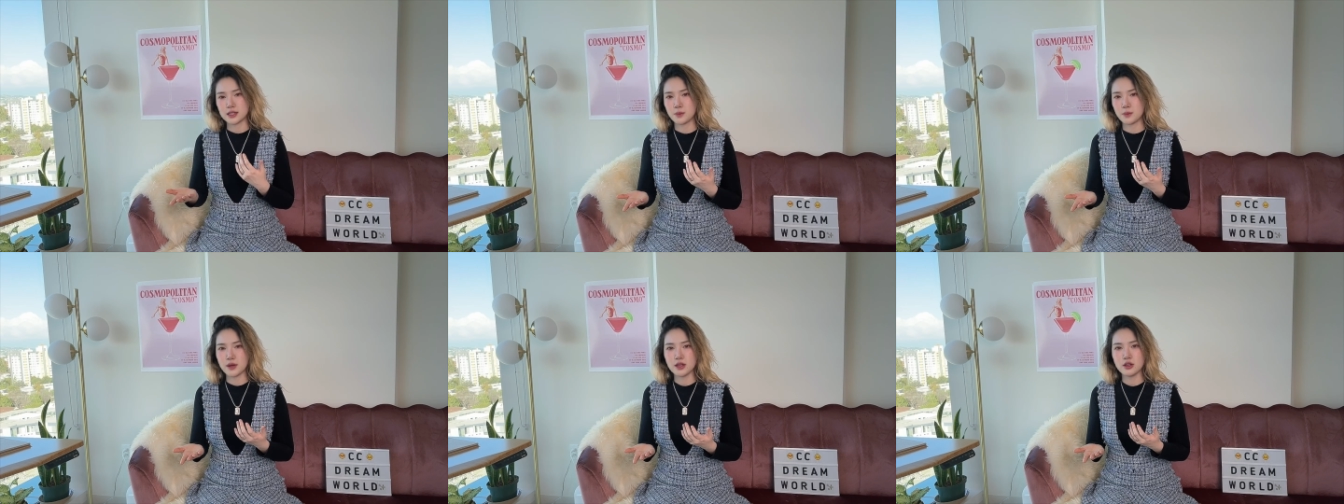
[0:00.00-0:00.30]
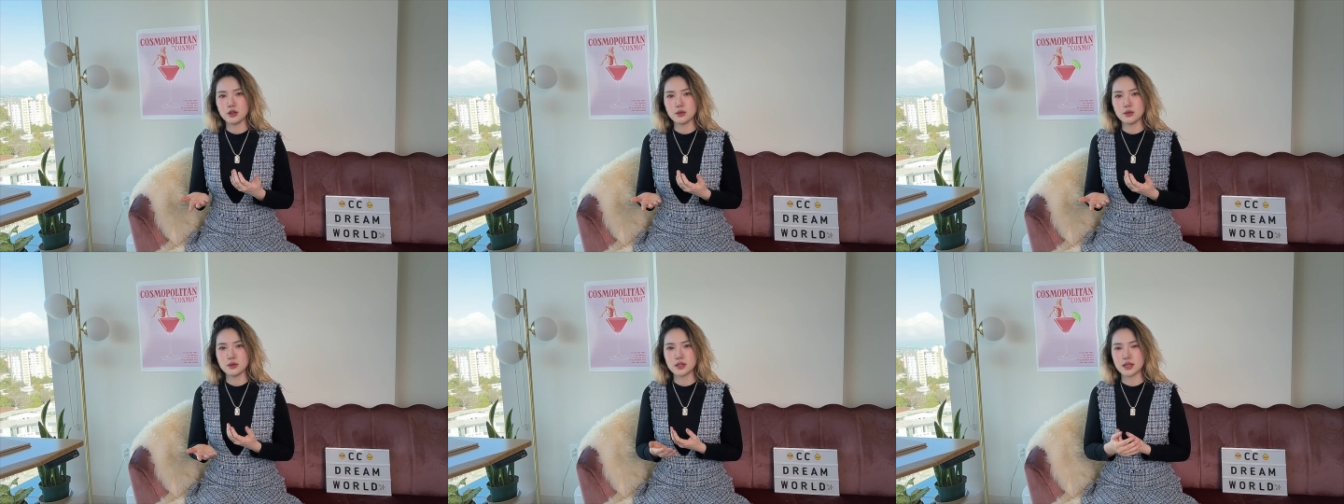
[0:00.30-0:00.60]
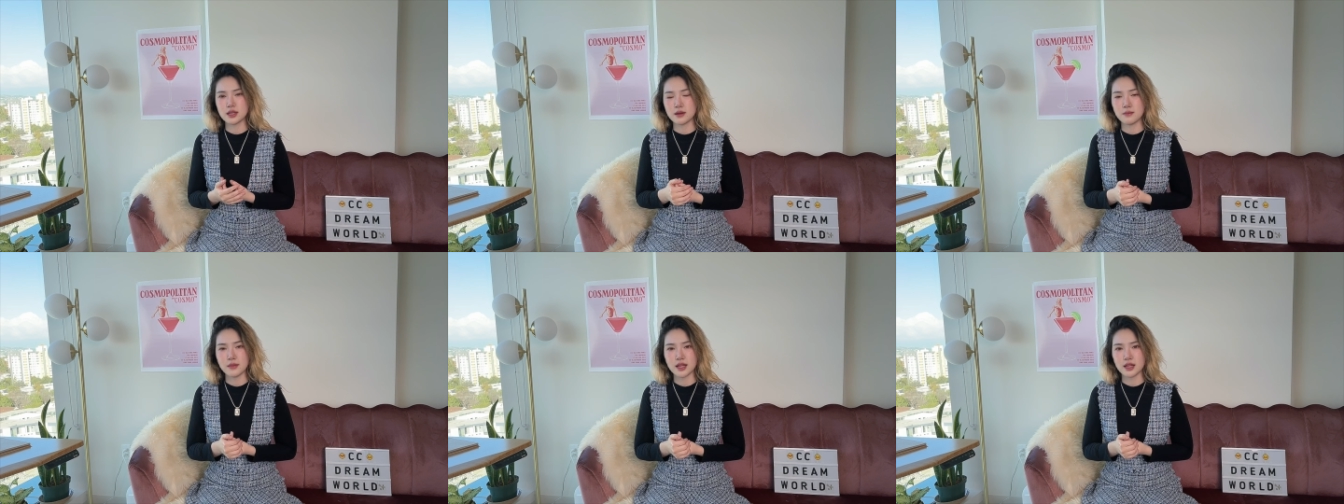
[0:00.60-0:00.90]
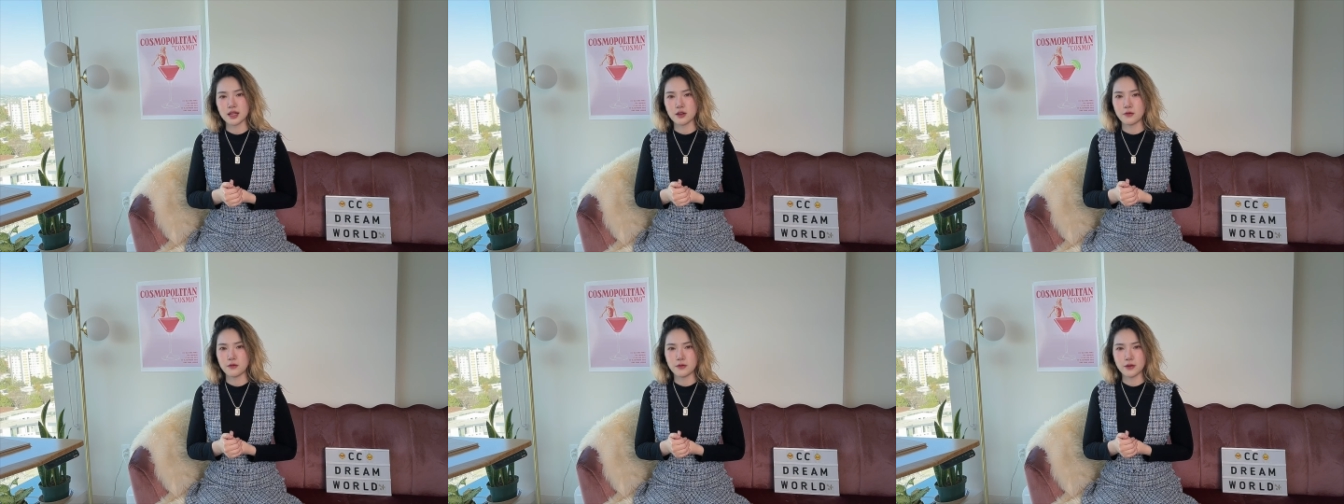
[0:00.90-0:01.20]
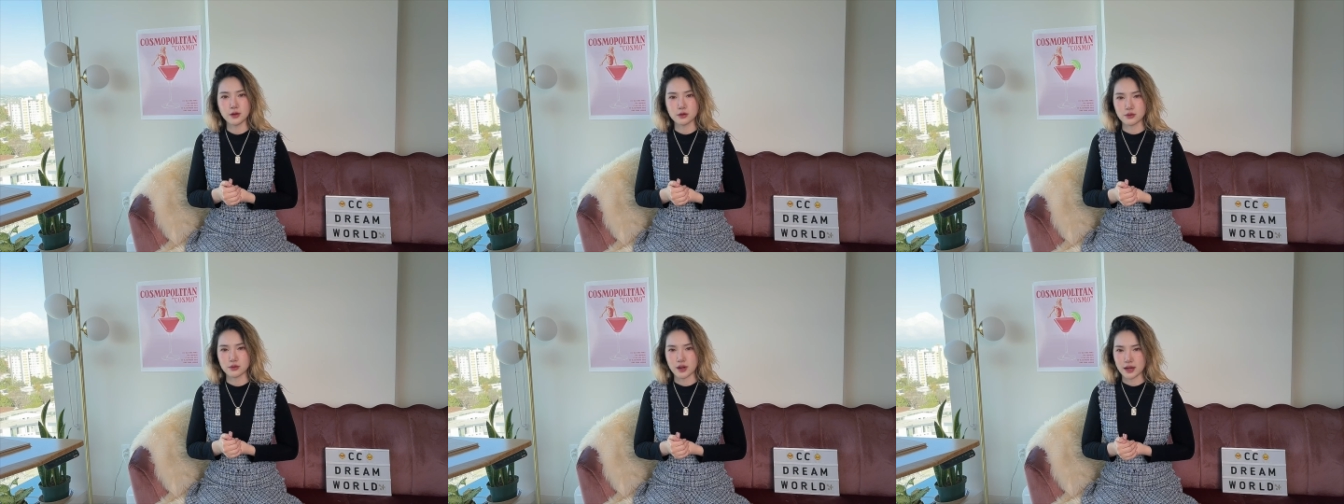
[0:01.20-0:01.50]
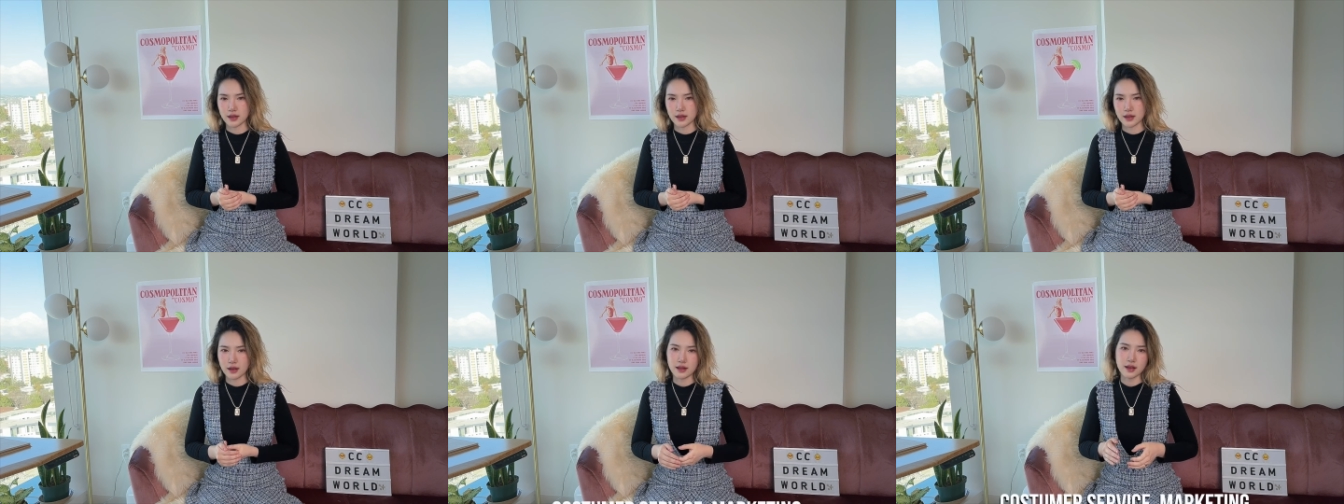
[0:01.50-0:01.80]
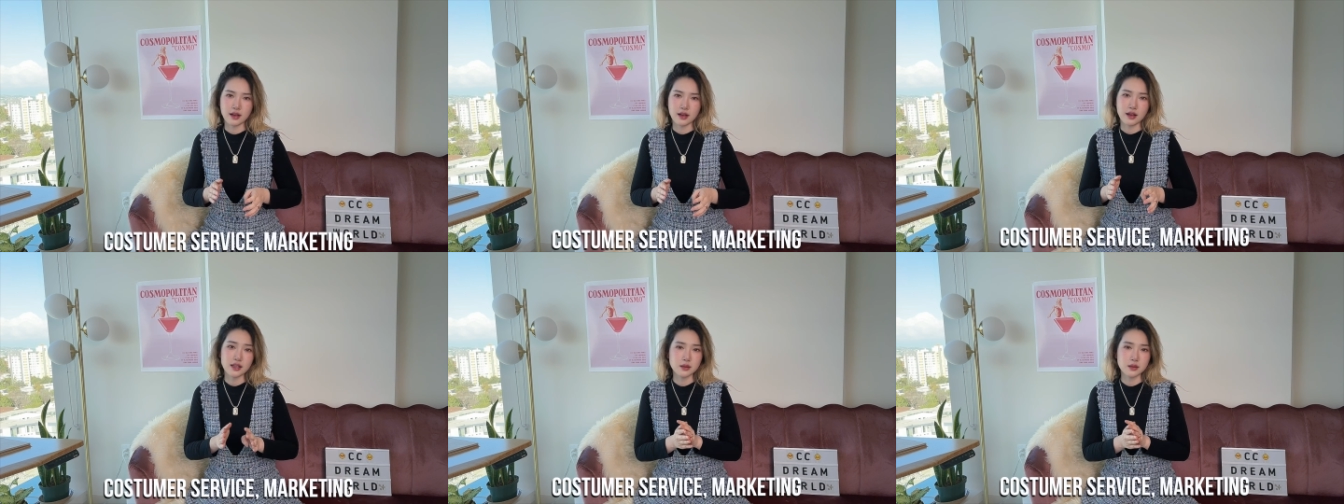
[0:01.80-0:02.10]
being used in many fields right now,
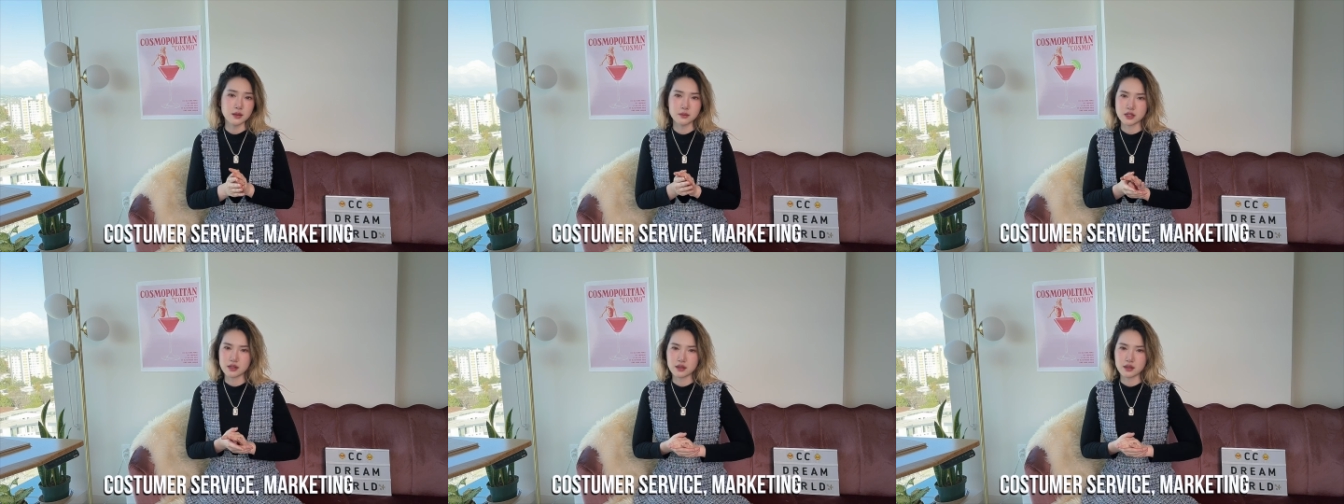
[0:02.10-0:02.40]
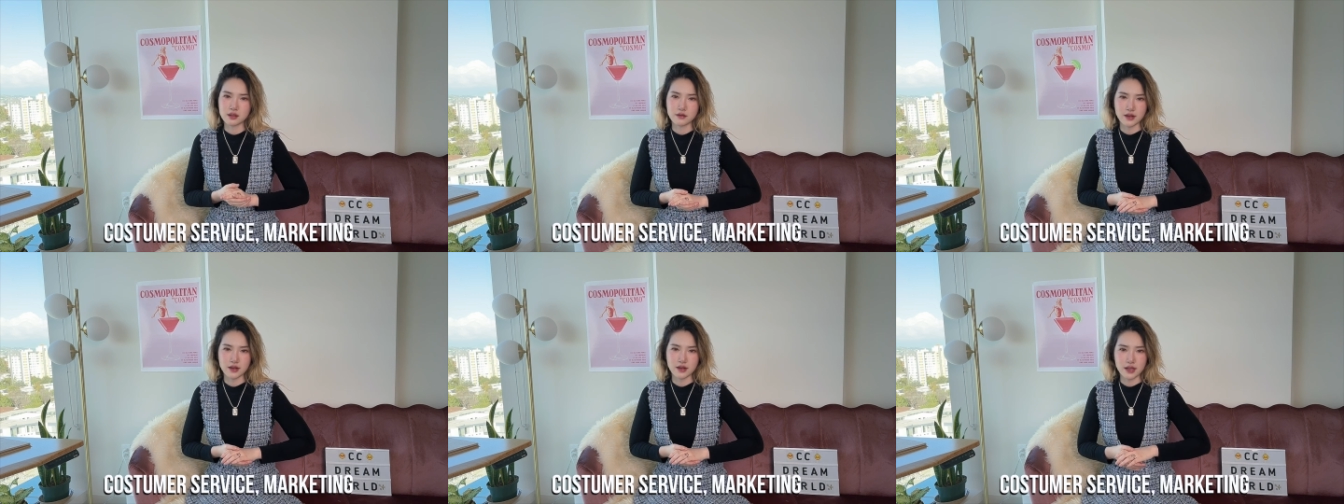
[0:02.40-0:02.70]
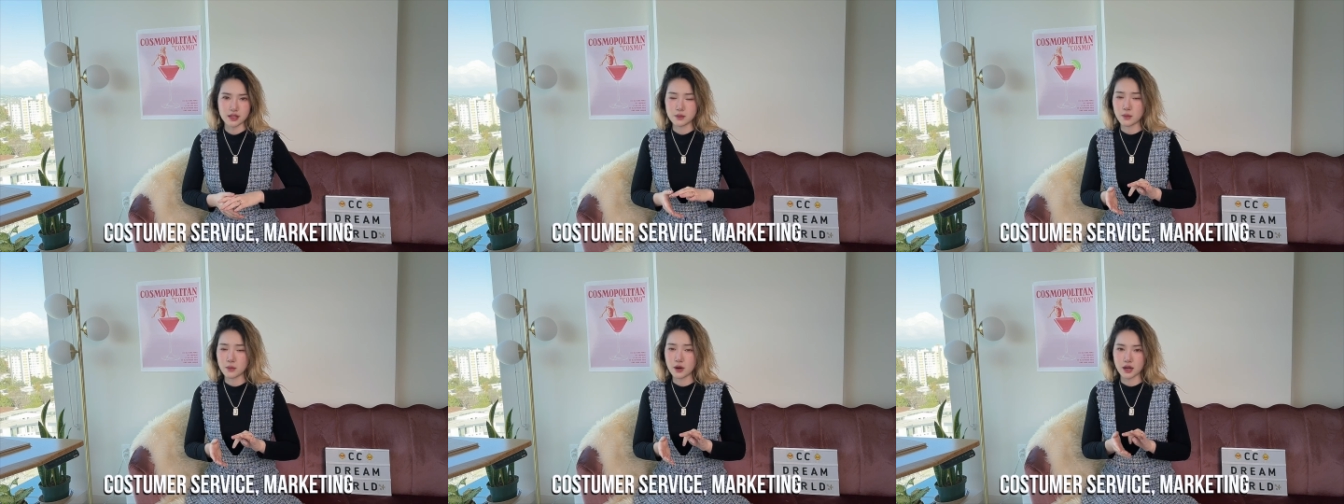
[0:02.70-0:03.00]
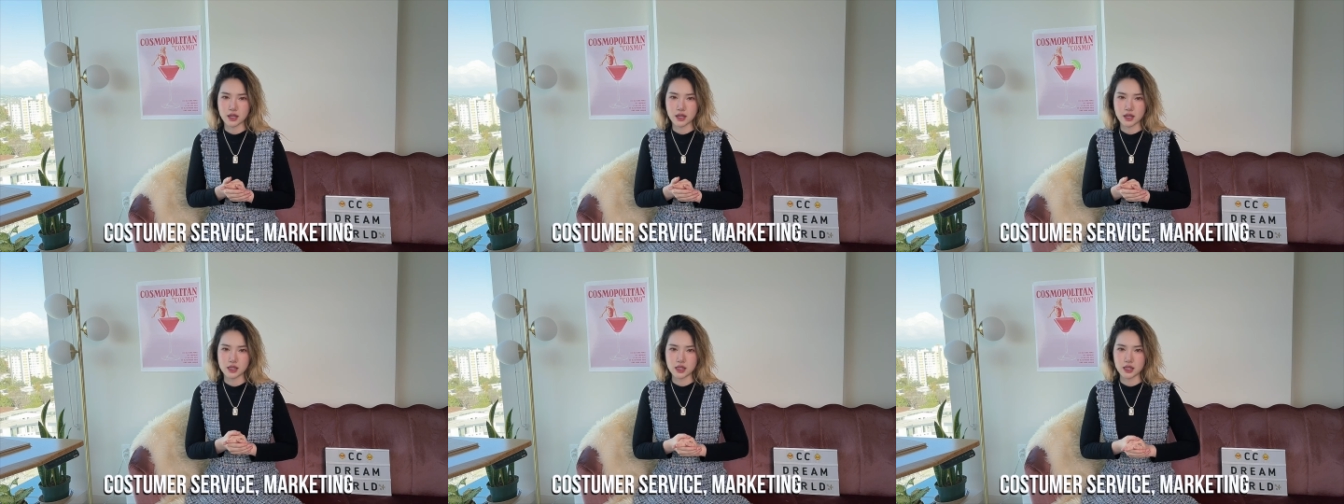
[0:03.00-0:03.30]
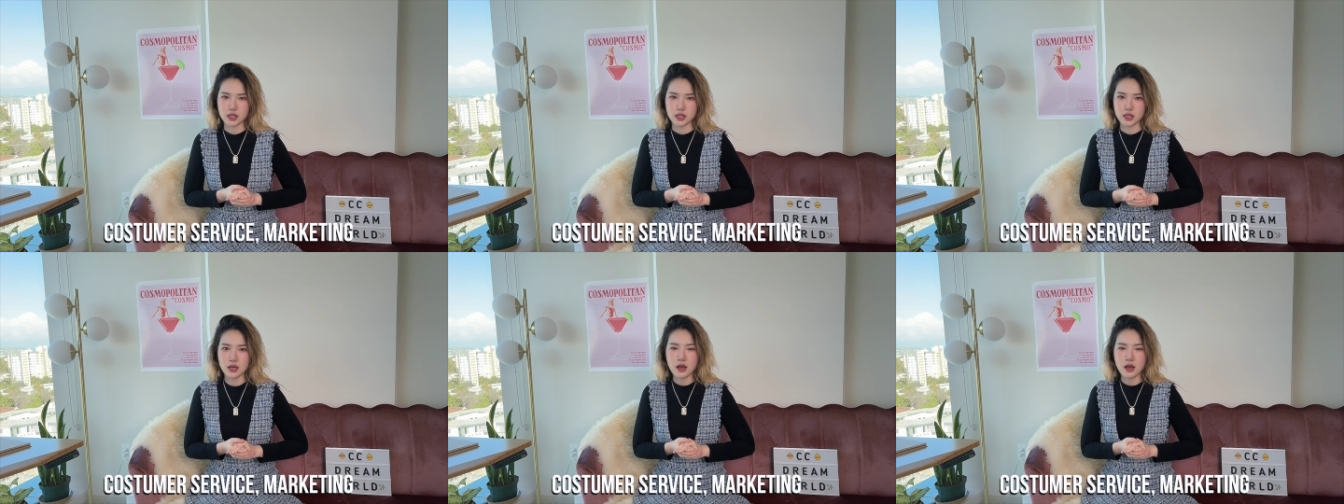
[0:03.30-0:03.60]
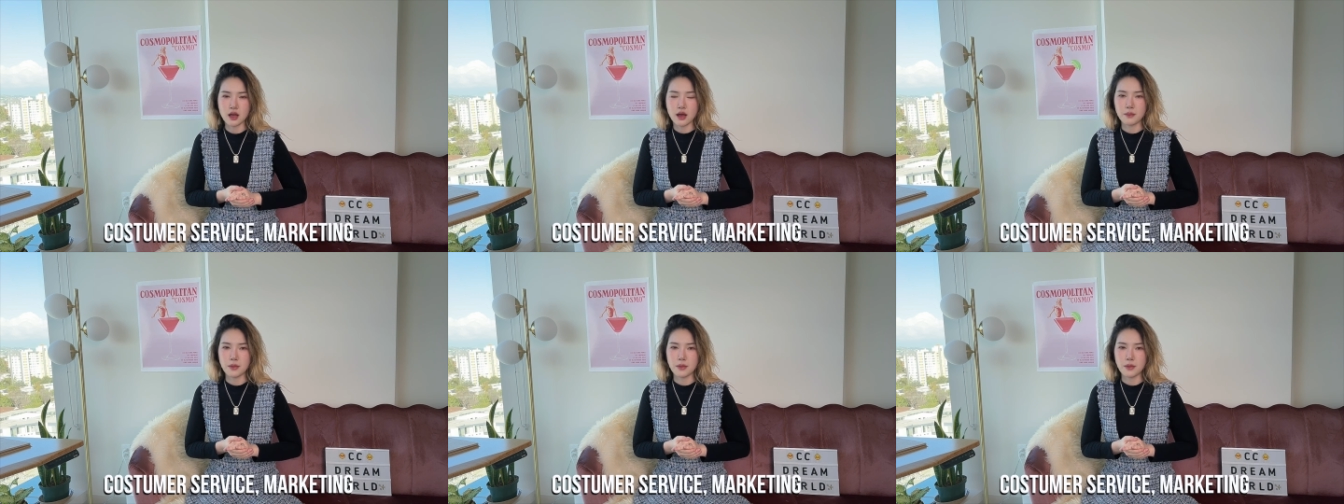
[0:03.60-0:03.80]
like customer service, marketing,